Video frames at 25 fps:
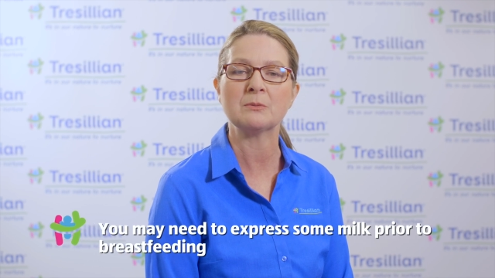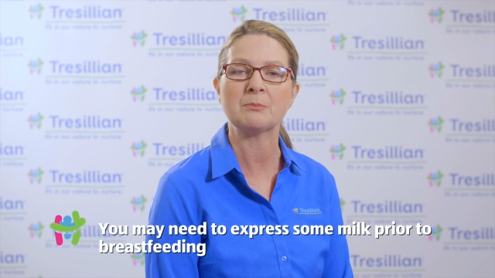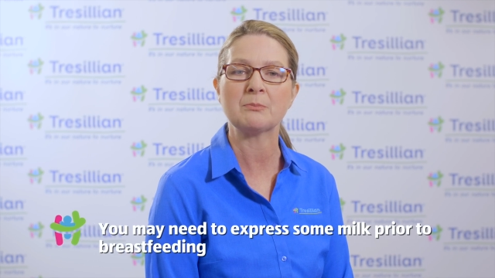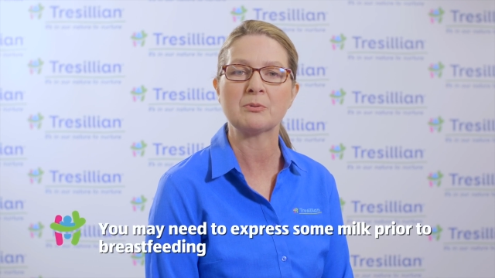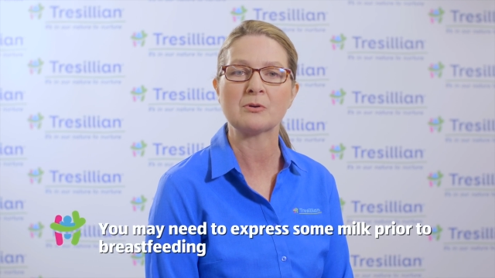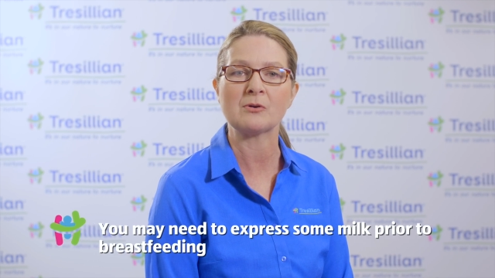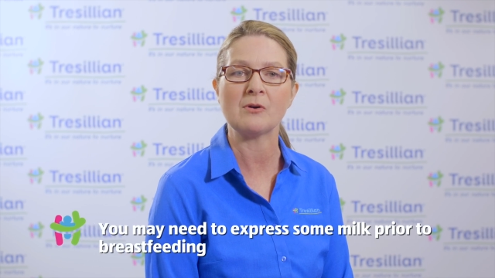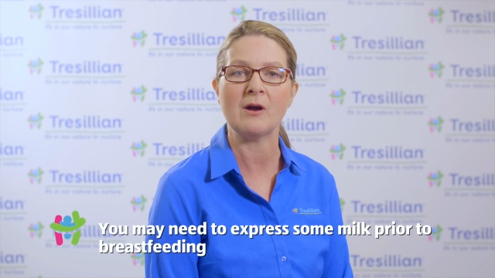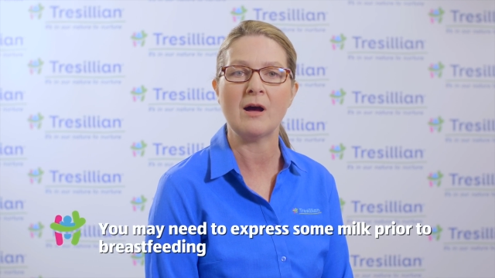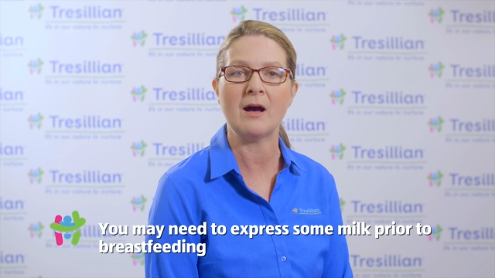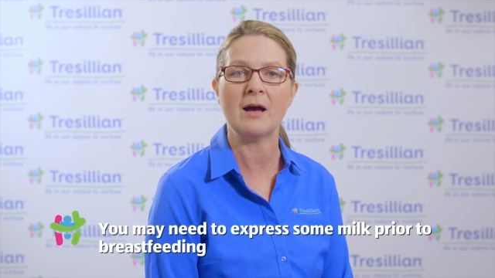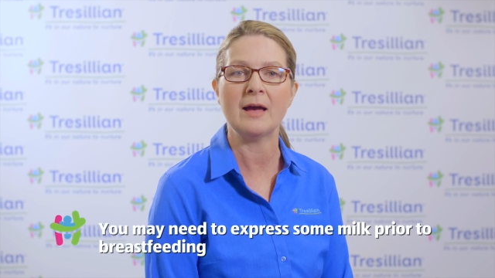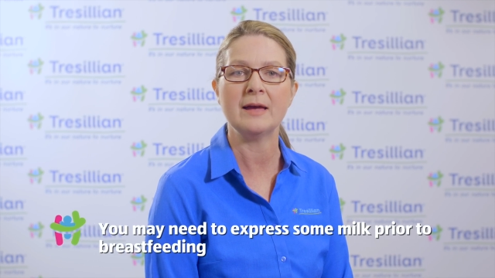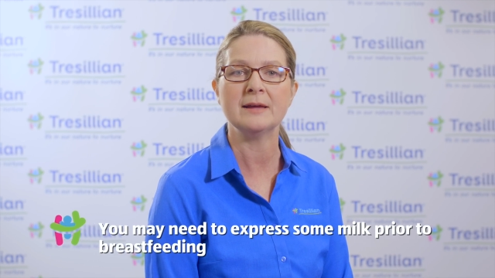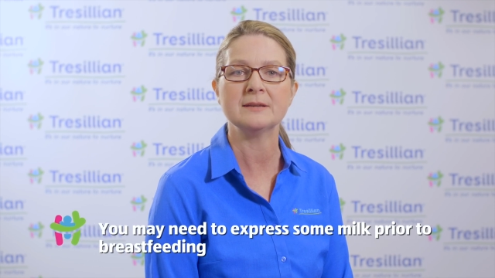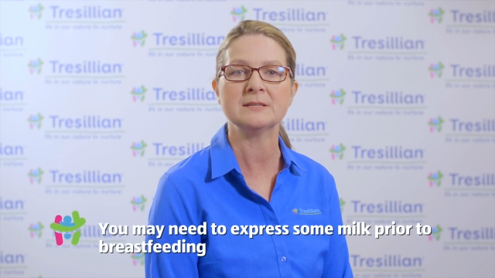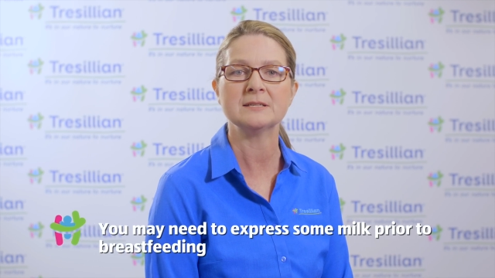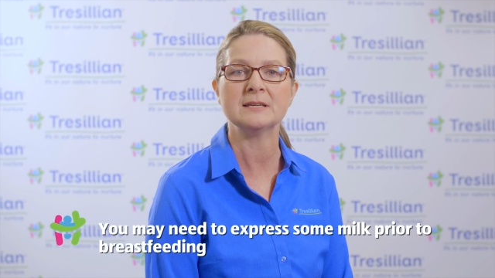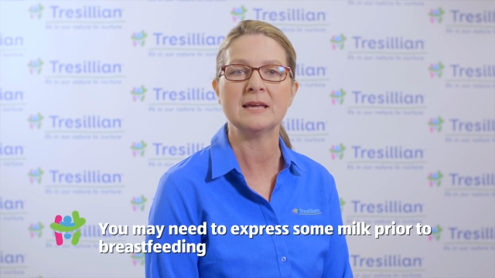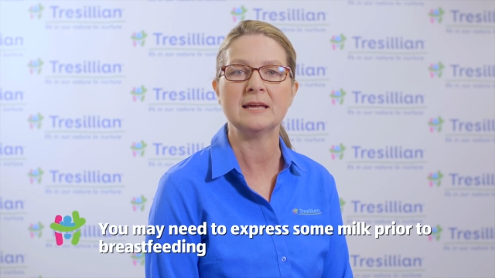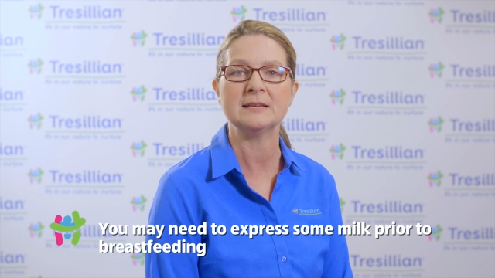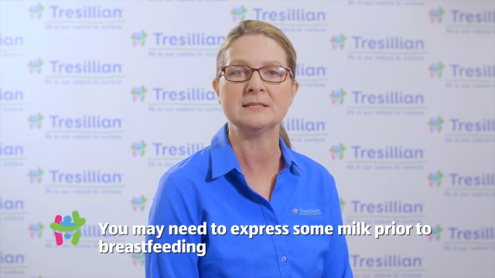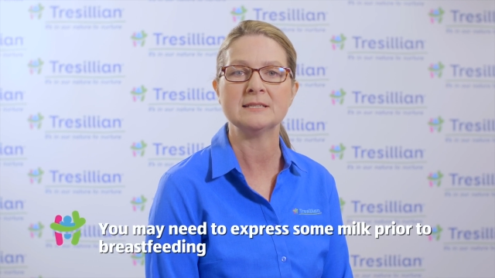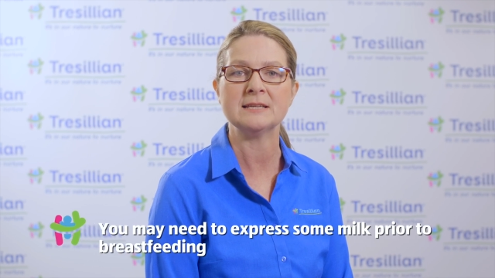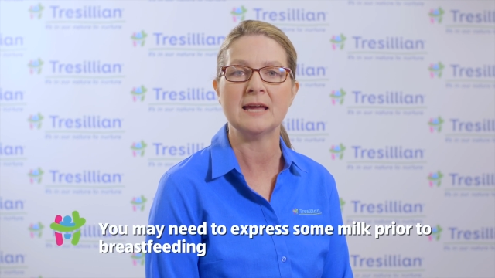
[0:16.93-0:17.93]
prior
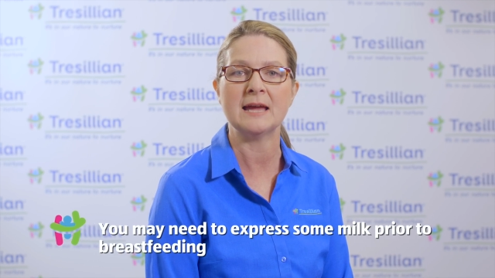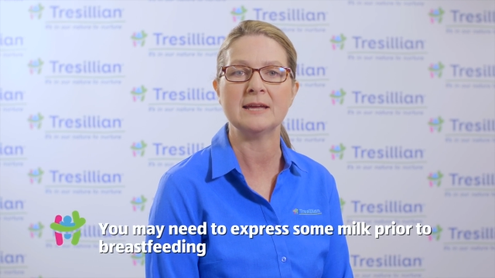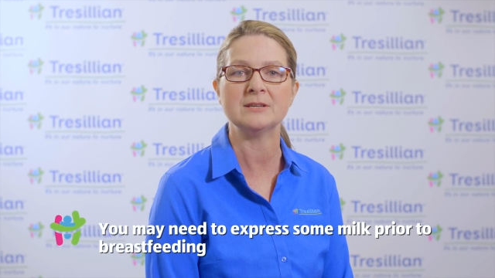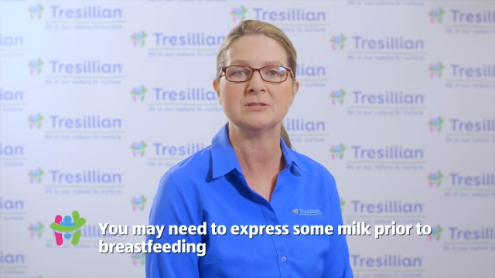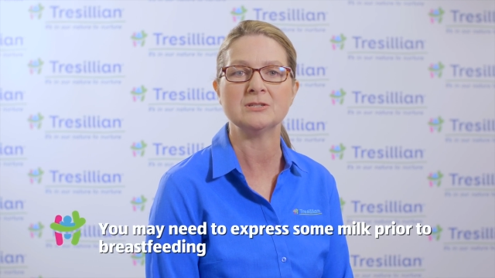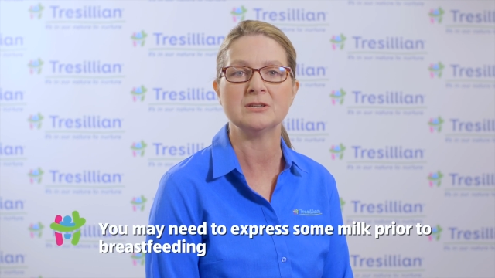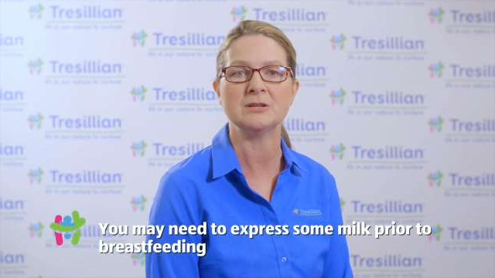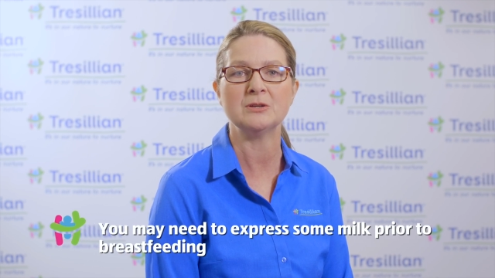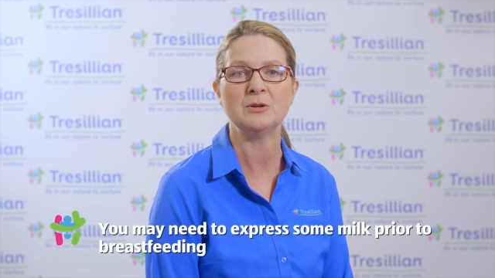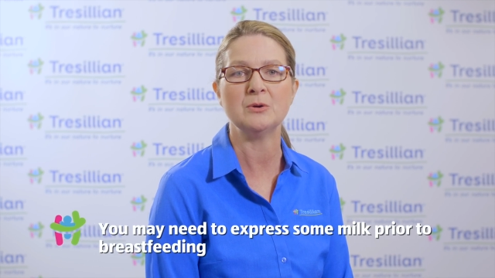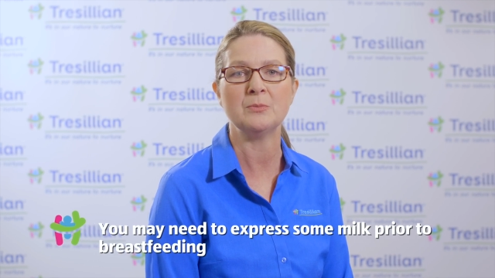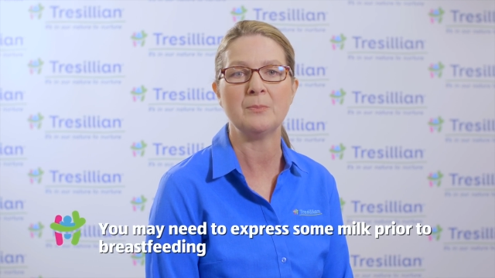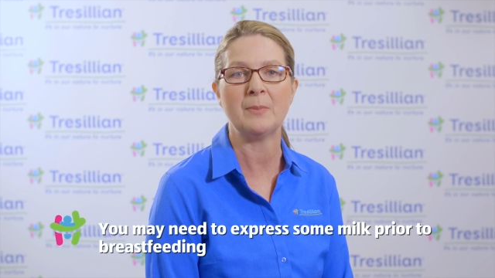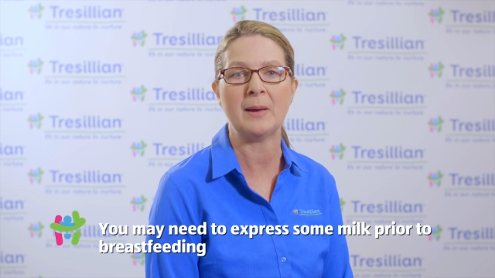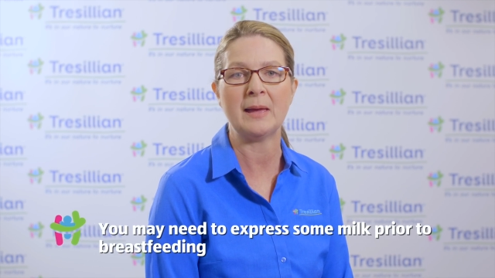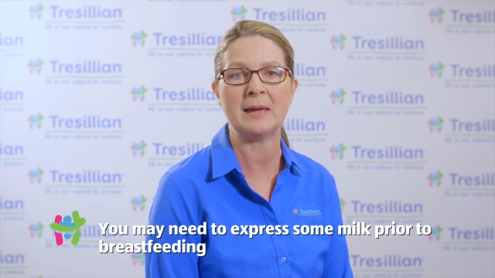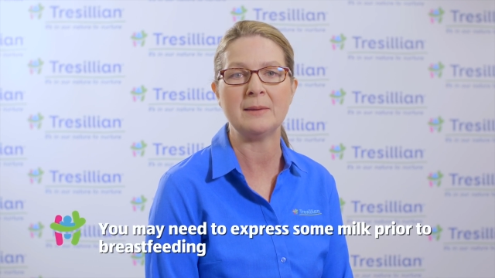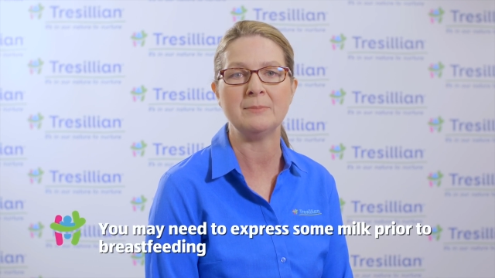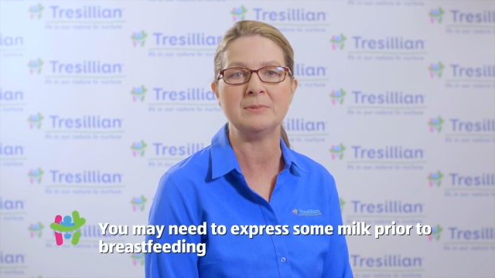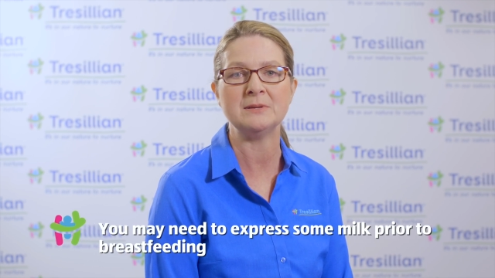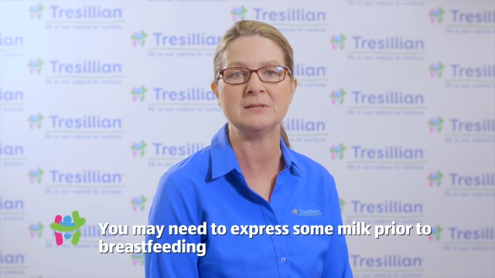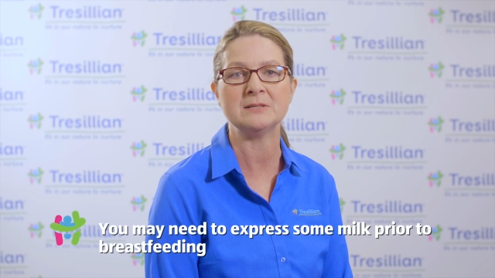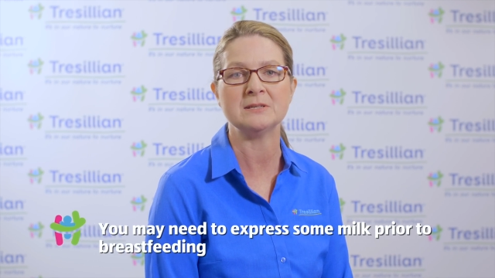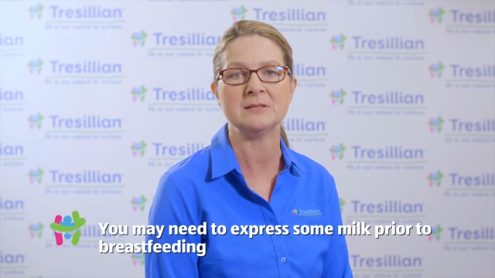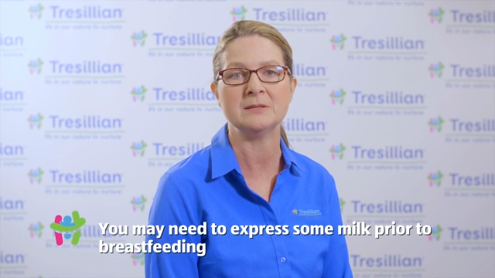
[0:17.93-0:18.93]
to attaching your
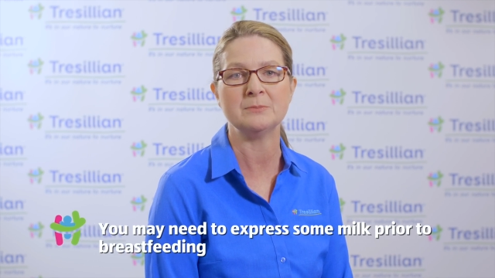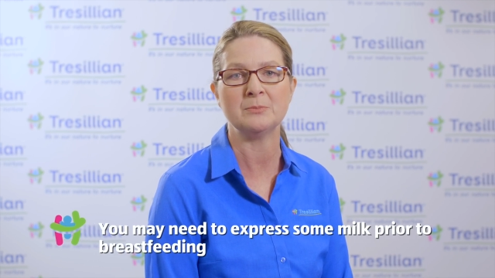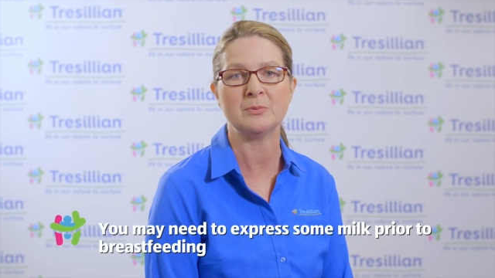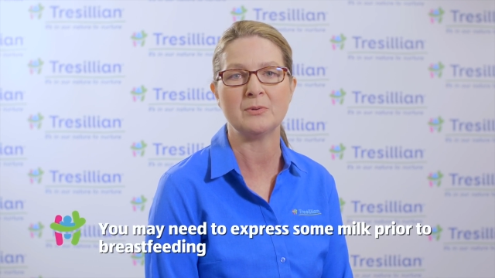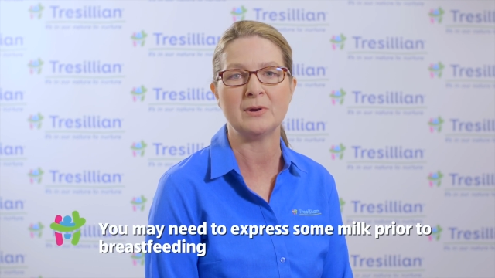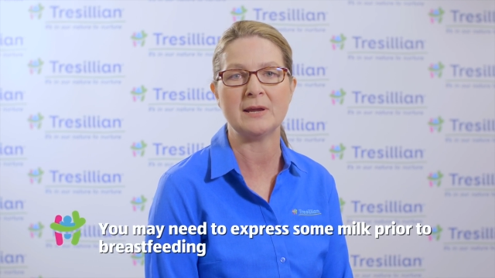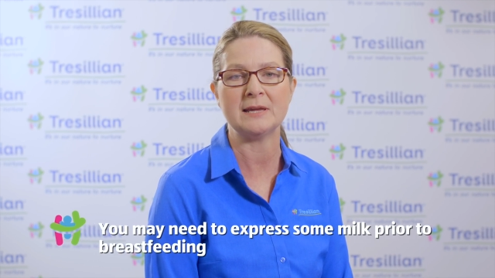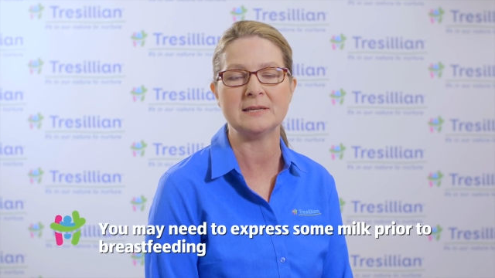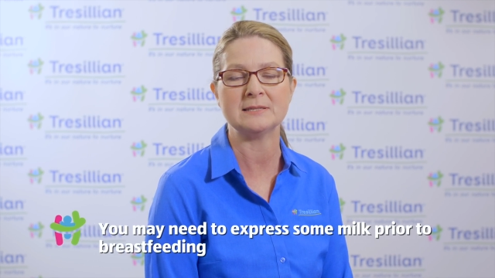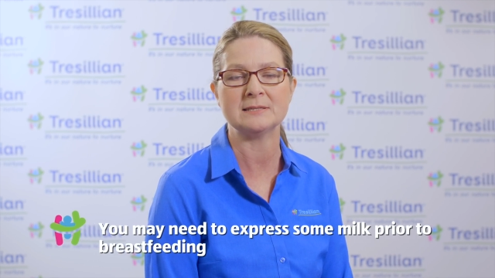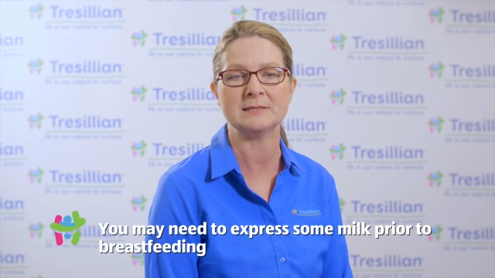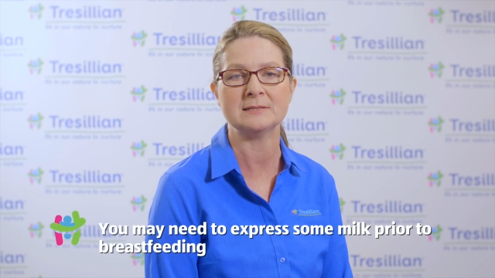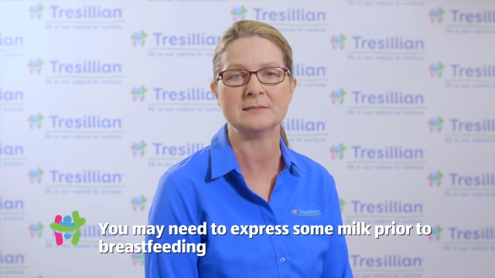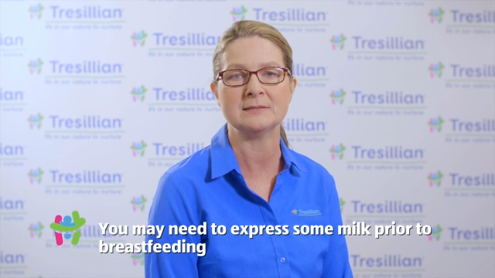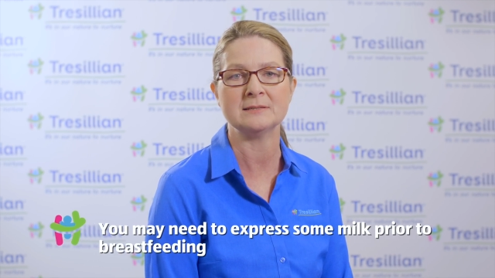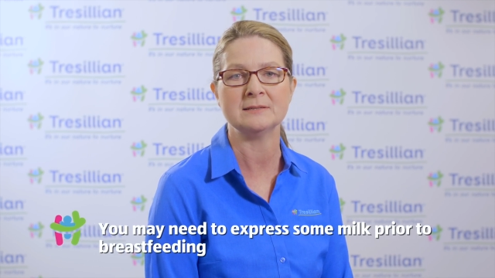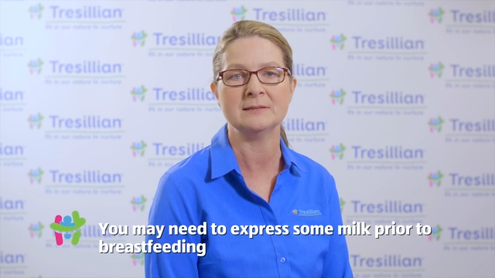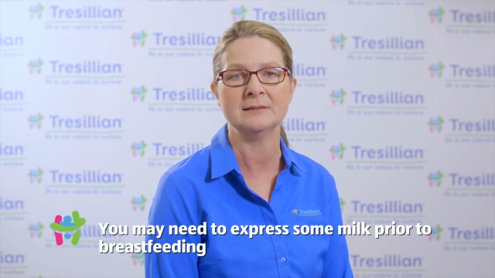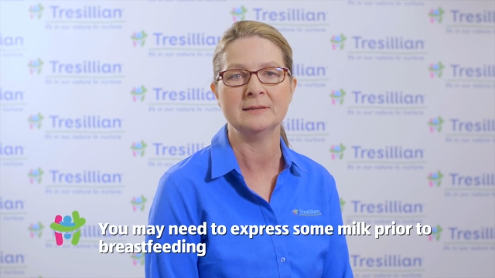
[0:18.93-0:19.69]
baby to the breast,